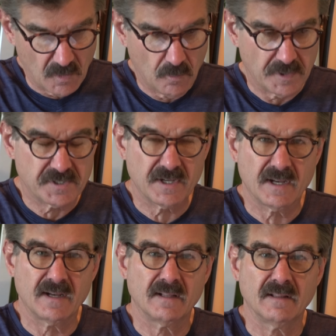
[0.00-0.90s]
went
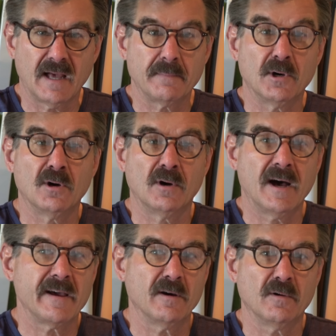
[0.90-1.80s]
to Lima,
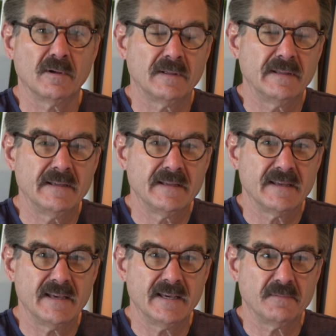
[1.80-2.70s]
Ohio,
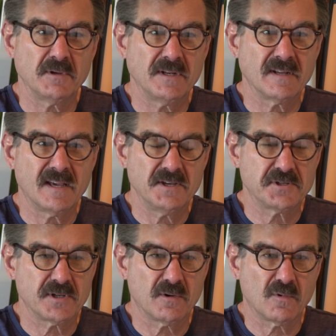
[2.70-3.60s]
and we did a
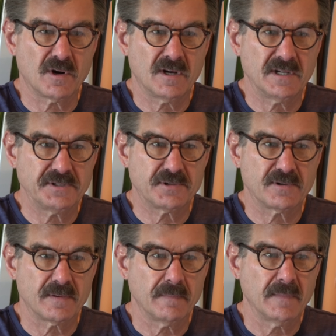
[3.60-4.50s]
case there where a
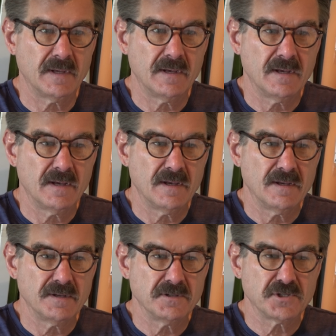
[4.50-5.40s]
hunter
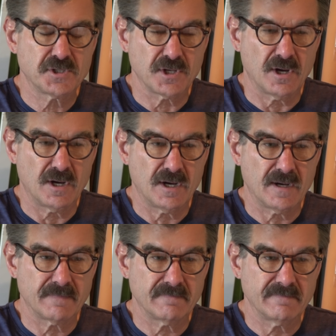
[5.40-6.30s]

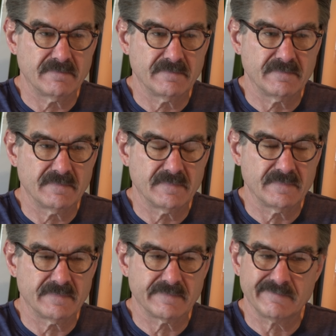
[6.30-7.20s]
saw
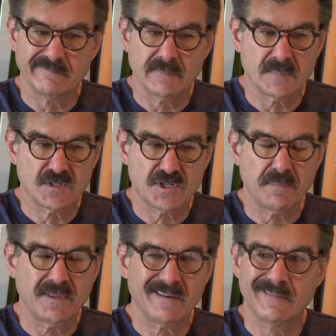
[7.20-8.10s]

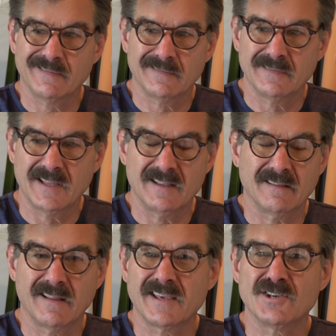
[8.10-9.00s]
something
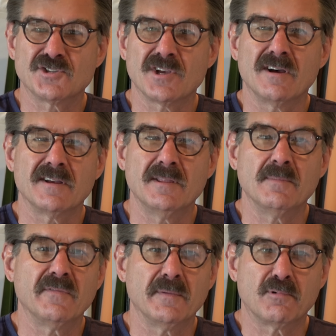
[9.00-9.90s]
that, like you saw in the
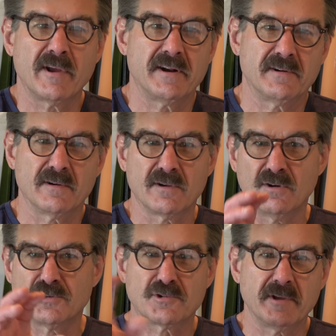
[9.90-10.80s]
movie Predator,
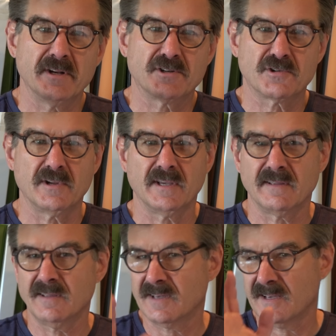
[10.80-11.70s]
go tree to tree.
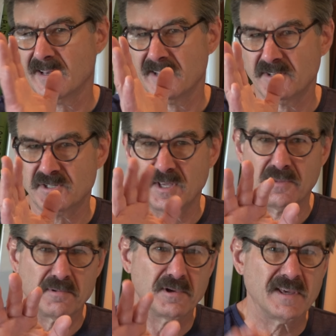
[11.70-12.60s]
You could kind of see
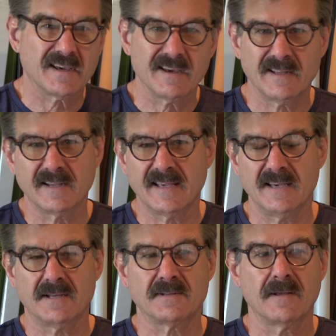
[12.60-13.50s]
through it, you kind of
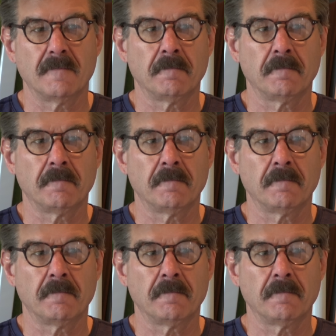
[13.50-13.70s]
can't.